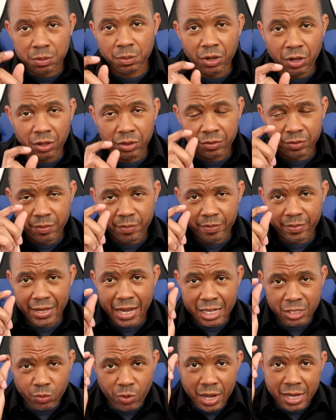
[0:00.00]
small.
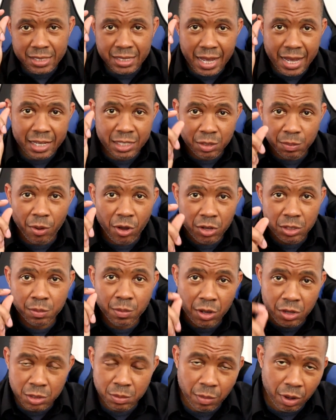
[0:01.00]
That's why I say small,
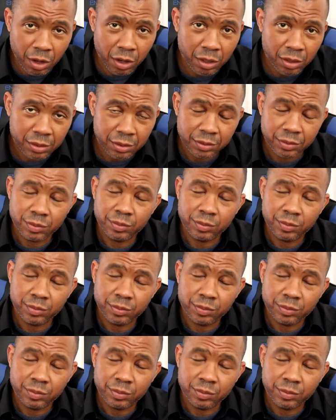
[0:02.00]
small, small.